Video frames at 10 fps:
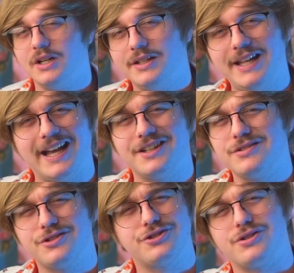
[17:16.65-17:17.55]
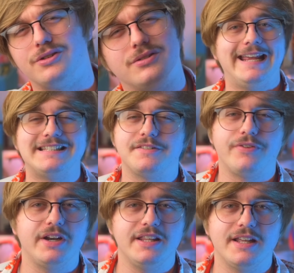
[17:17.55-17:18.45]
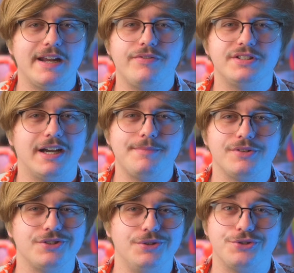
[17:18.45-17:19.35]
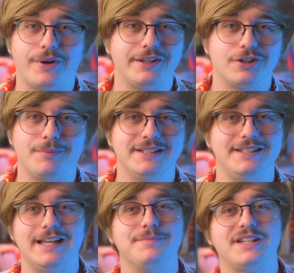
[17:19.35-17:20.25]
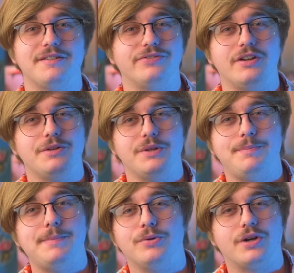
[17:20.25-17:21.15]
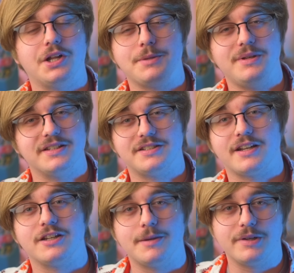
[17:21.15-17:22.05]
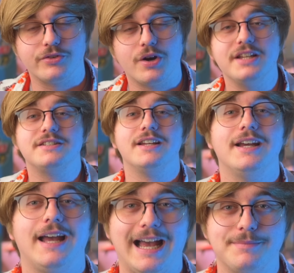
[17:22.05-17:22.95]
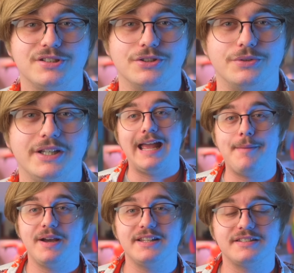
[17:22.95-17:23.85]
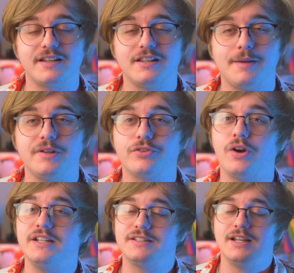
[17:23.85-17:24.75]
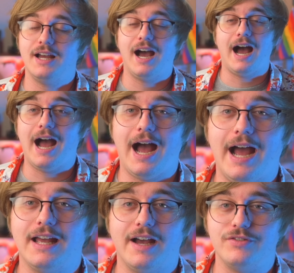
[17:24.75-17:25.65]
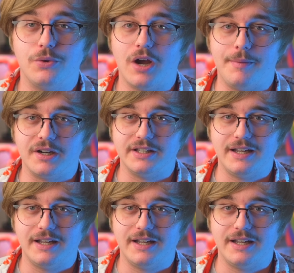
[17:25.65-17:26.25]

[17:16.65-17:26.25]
Yeah, sure. Is it funny that every time there's a new trailer, my DMs get flooded with people calling me the second coming of Christ? Absolutely. Am I the second coming of Christ? I have no comment on that.